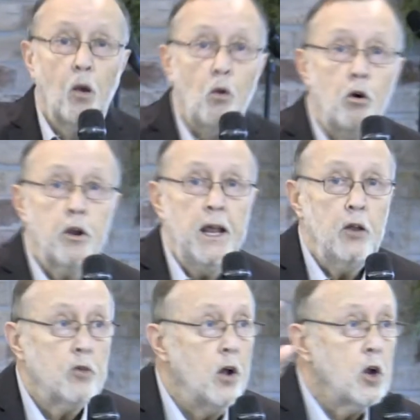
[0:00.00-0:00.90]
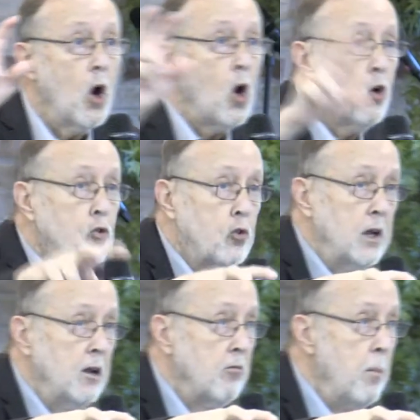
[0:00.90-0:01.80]
Lord is
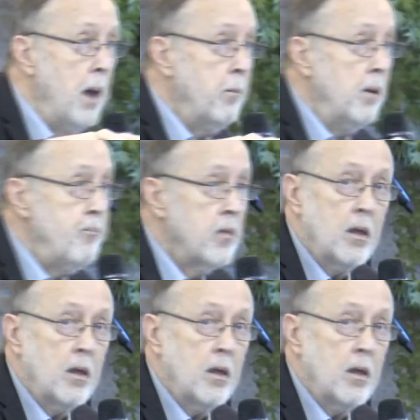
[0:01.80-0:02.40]
cursing, remember?